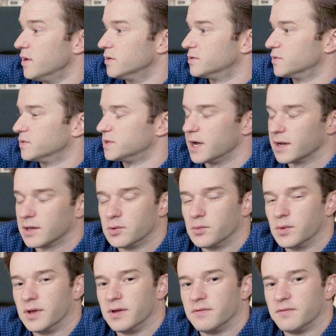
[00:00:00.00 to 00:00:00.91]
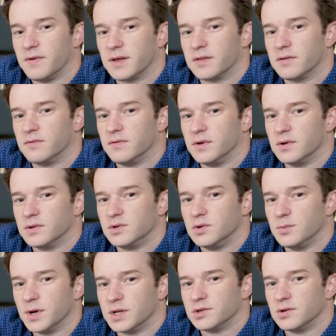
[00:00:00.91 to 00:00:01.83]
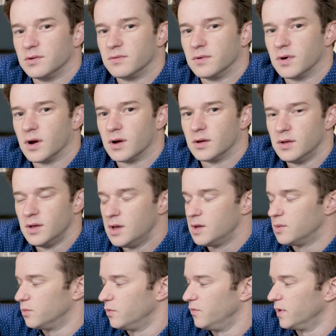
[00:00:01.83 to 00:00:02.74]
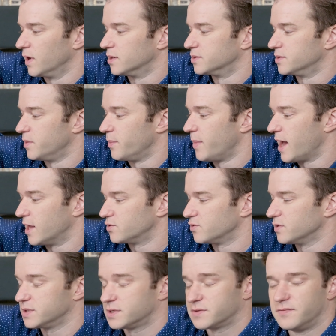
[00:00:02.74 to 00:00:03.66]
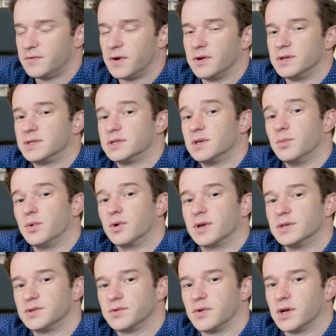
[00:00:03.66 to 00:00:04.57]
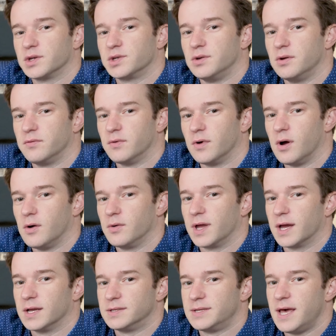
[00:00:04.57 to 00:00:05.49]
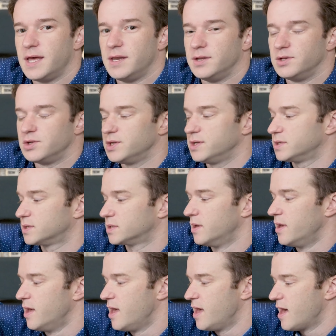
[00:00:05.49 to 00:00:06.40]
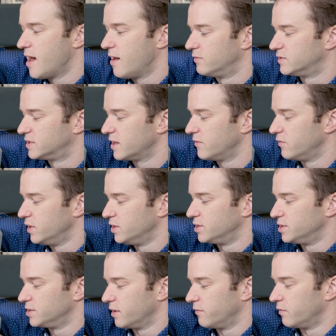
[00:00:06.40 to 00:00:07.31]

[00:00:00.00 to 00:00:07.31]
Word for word: though, so it's not gonna really affect the feel too much overall. Moving on to the mattress, very simple construction overall. We got 10 inches, have seven inches